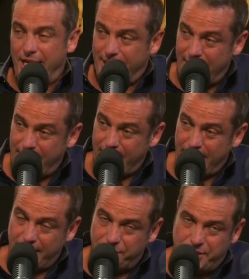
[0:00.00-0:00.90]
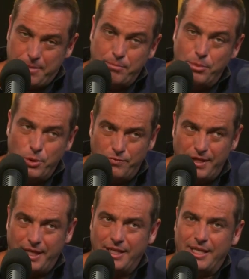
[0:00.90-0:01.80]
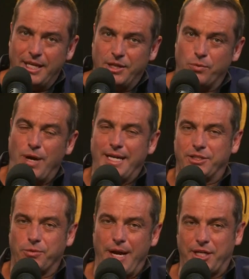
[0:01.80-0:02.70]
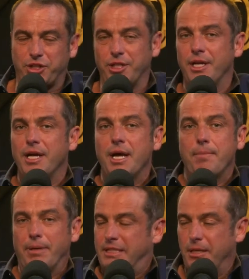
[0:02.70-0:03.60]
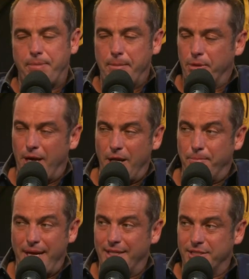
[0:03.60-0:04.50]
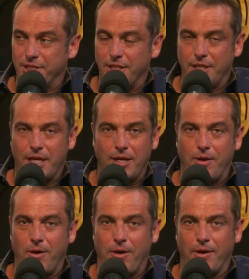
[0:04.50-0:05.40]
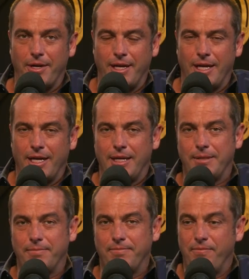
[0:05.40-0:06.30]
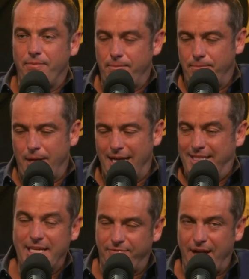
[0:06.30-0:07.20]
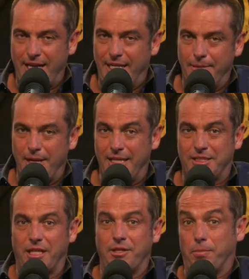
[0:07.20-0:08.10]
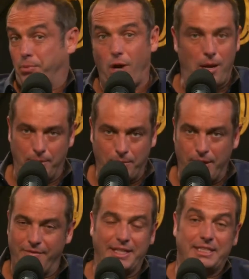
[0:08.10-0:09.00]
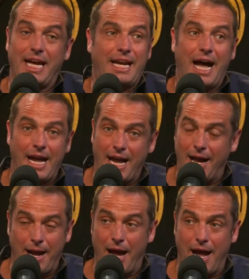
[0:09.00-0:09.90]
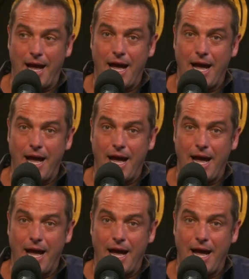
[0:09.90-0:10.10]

and getting LAFC moving in the right direction. But some people are hell-bent on identifying him as the problem, whatever it is. And I